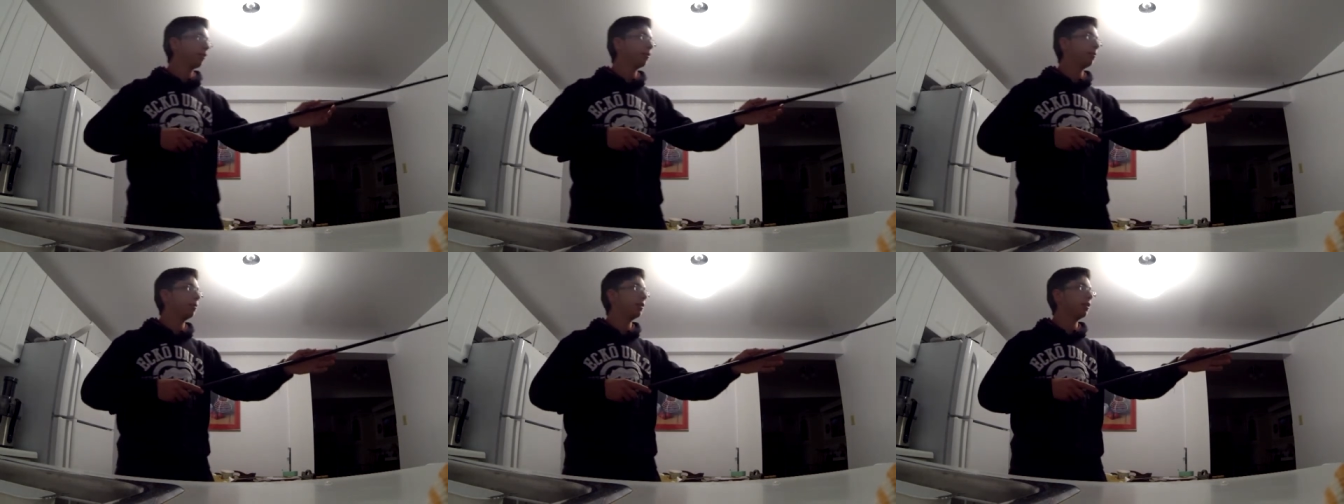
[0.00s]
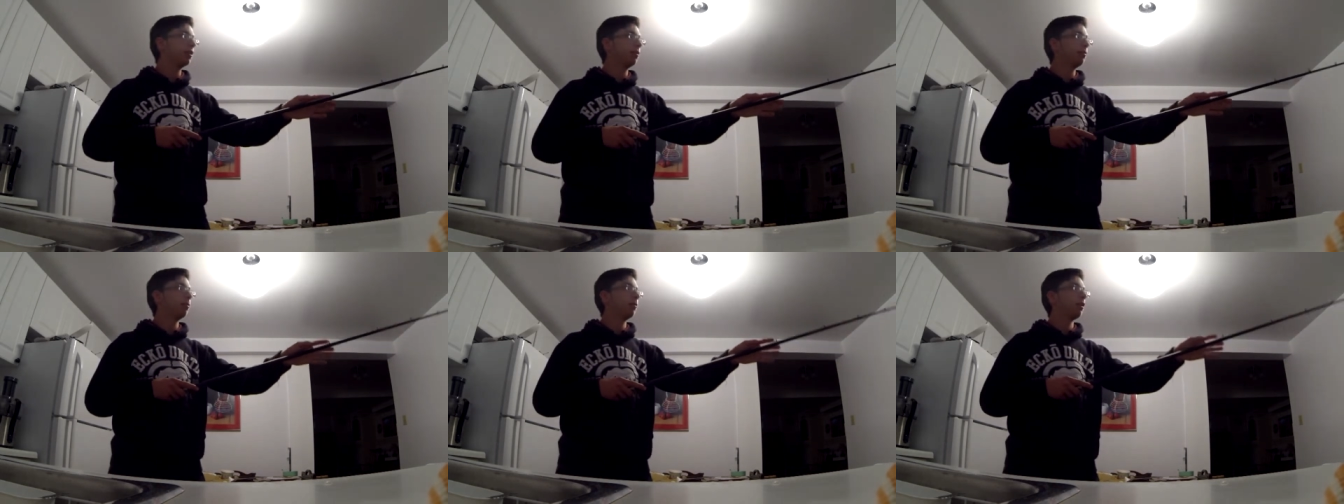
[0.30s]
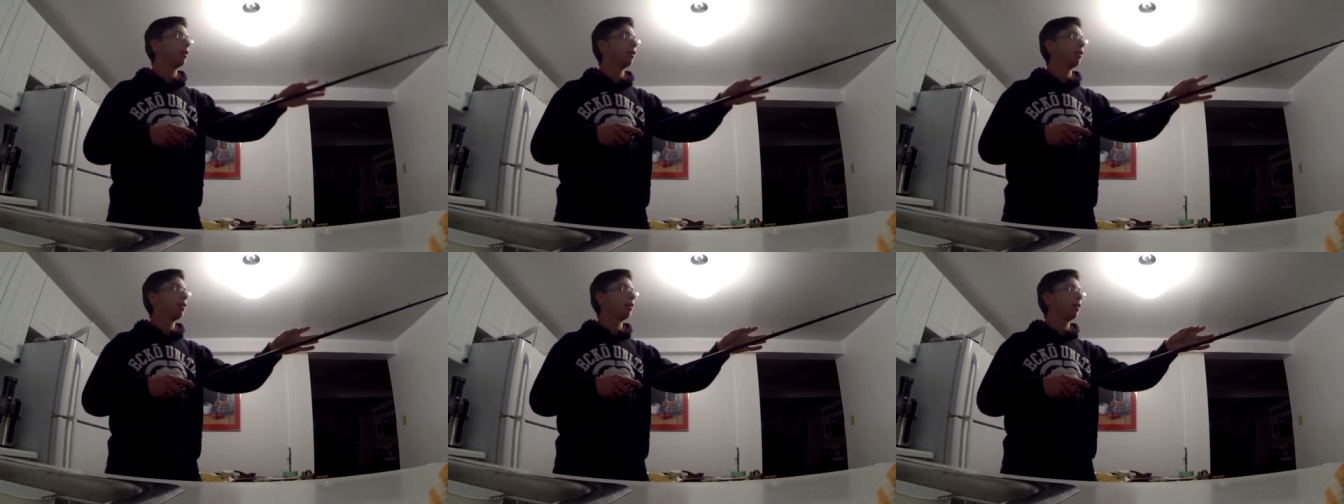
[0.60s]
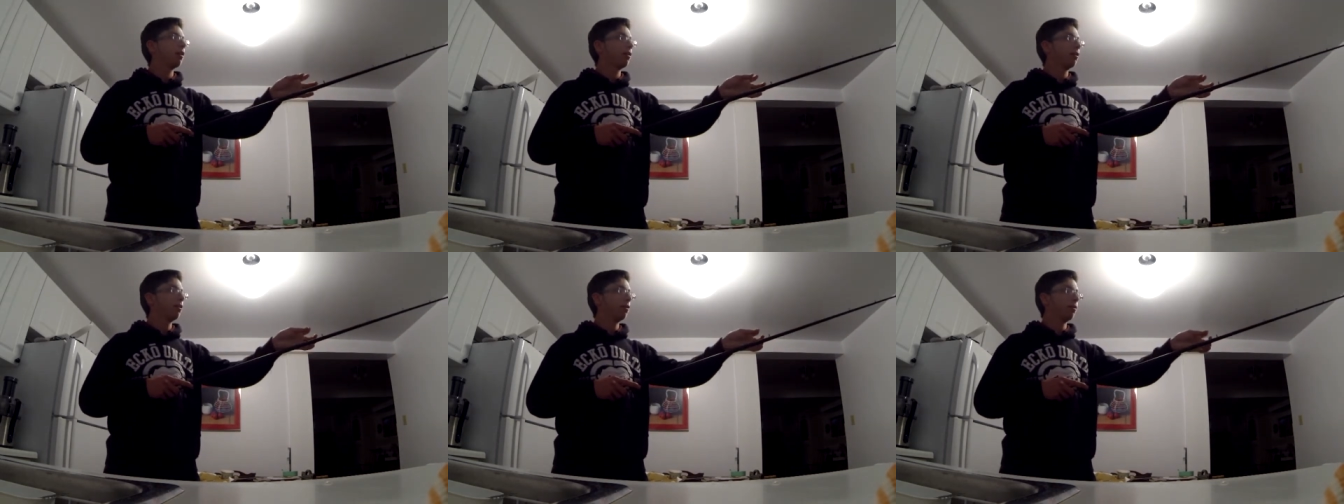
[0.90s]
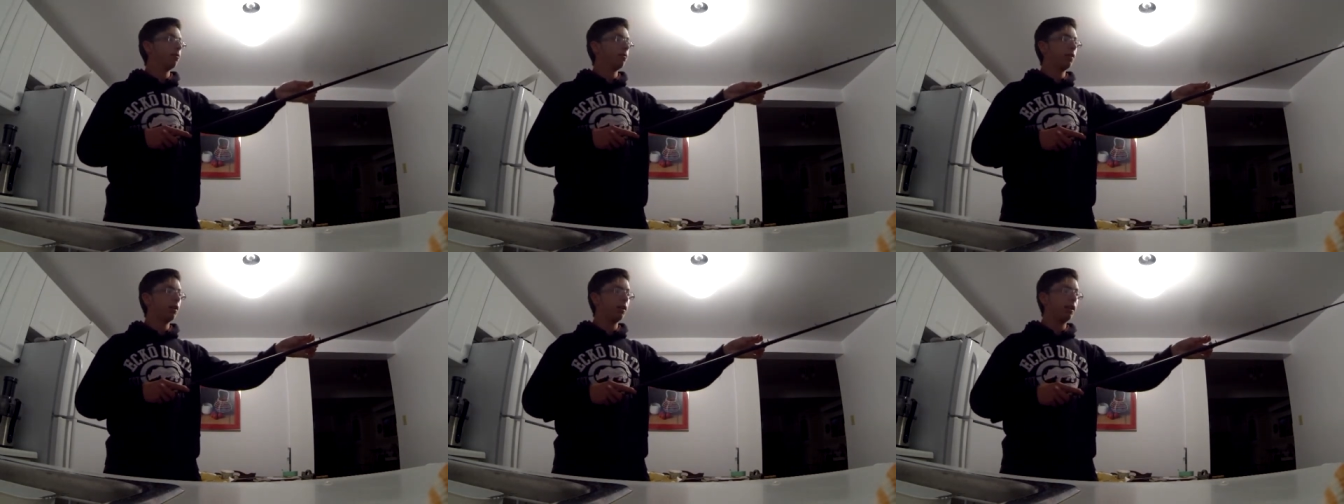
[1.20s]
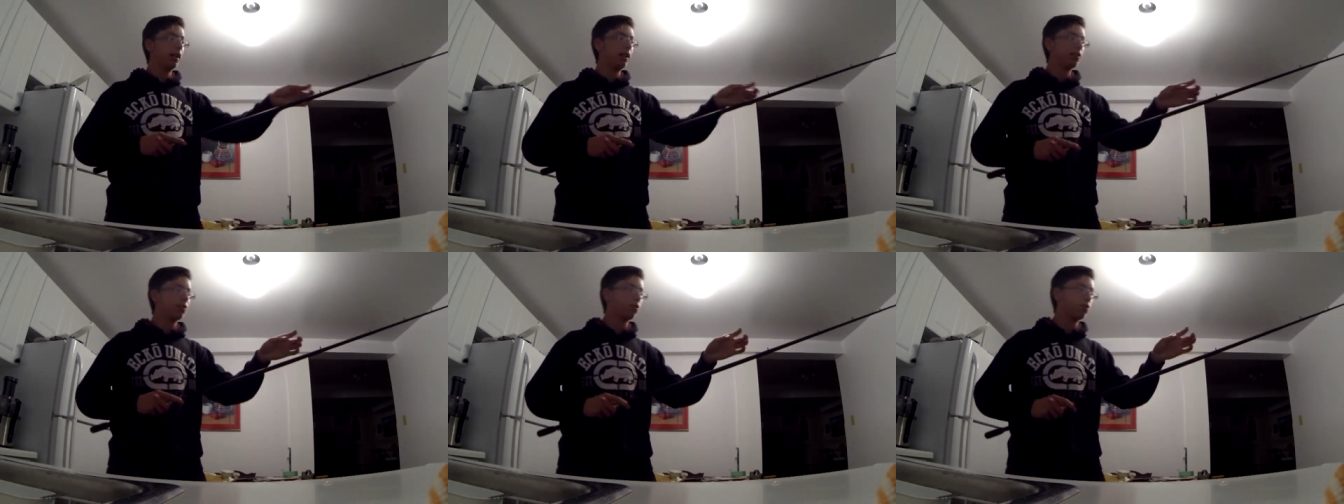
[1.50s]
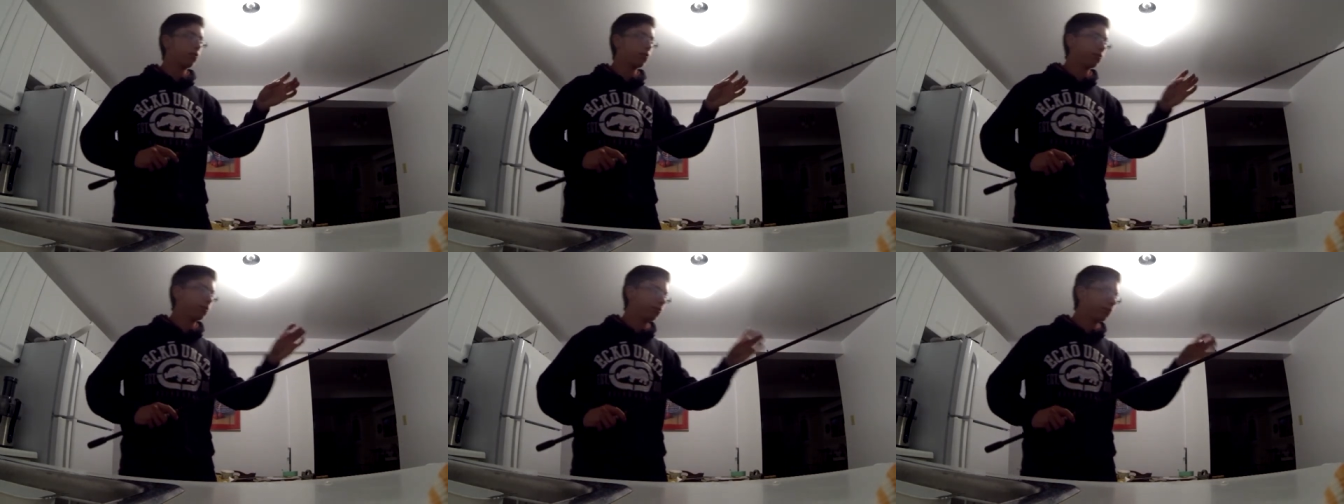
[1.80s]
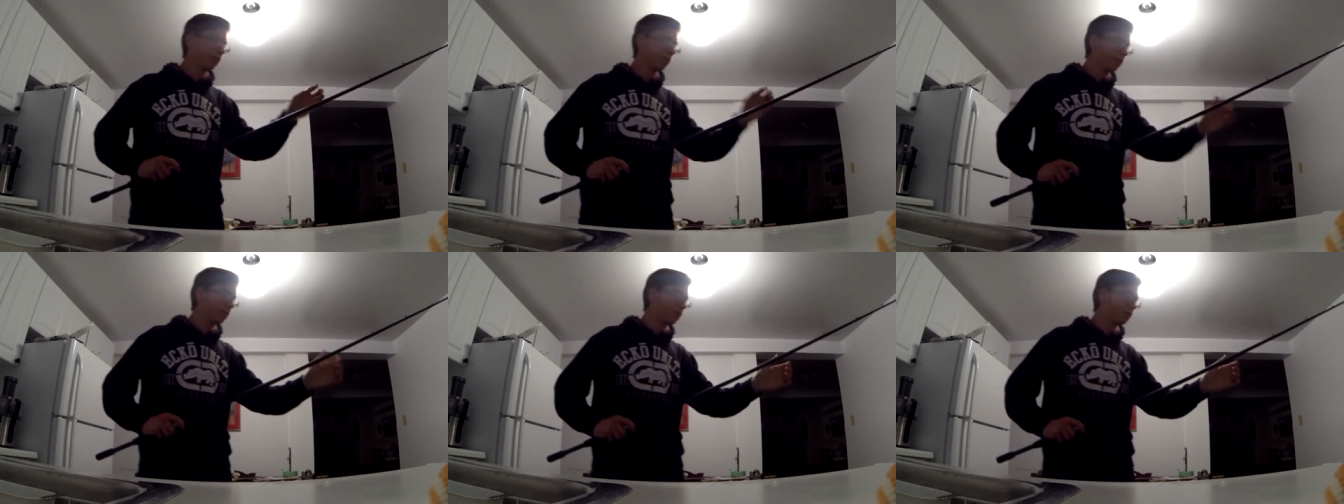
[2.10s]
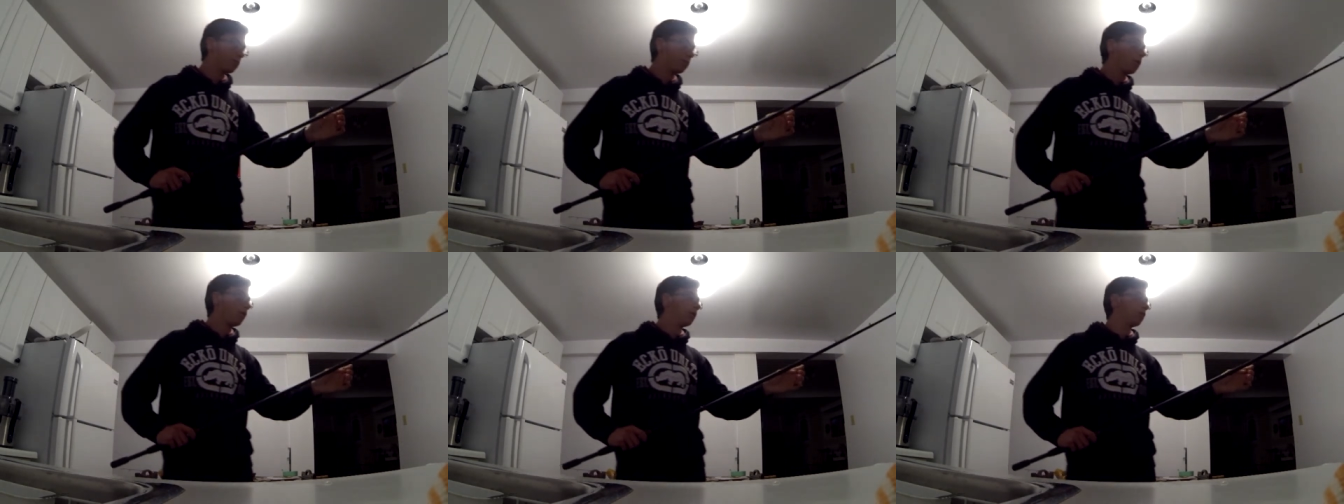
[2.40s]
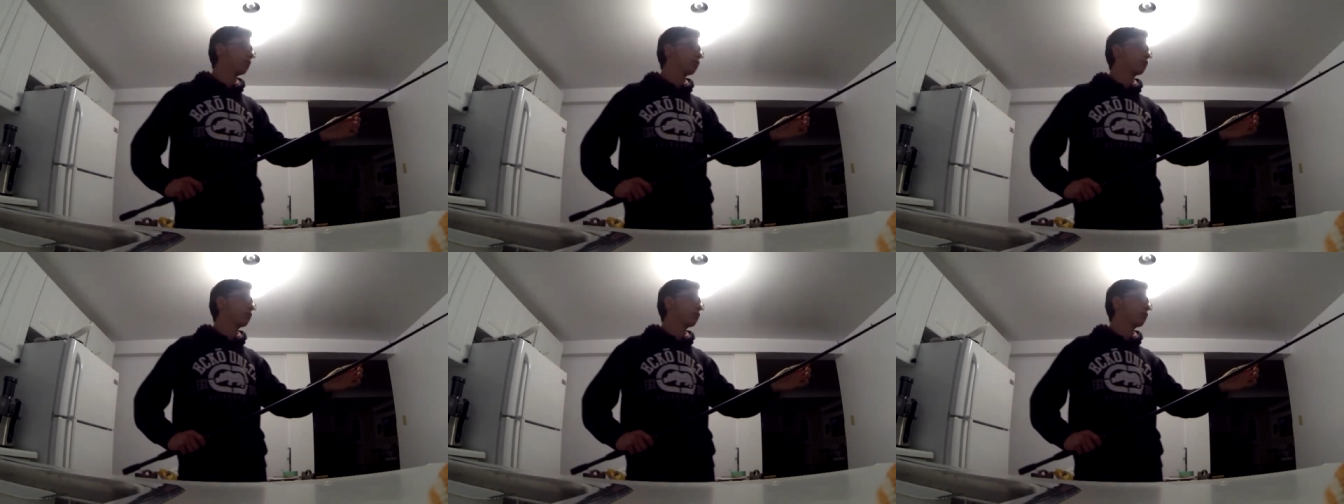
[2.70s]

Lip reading: They're going to be, the line's going through a much